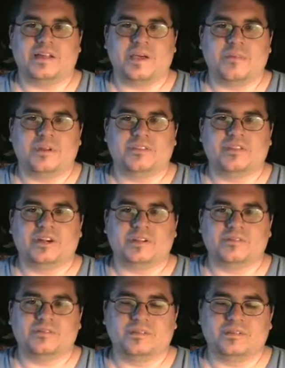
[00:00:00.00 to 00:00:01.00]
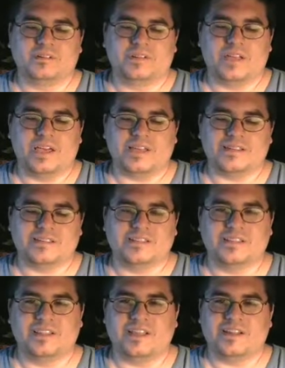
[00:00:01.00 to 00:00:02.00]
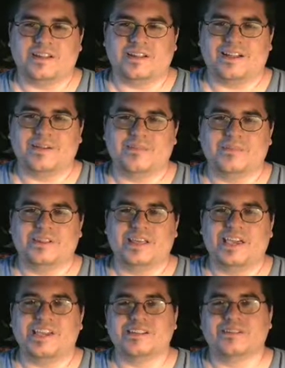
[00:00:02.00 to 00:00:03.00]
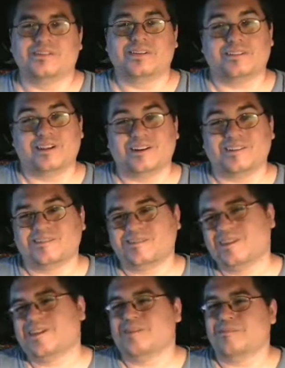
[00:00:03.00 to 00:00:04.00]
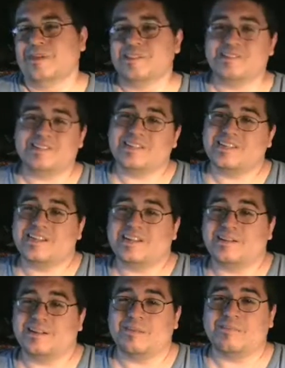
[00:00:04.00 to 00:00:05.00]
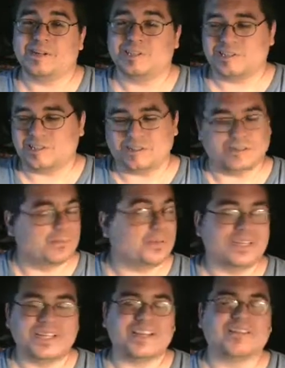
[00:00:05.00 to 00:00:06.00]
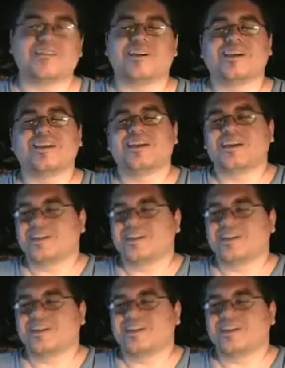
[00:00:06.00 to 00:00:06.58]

I'm an adult, as in that I'm in the age of an adult. Mentally, I'm not sure, but anyway,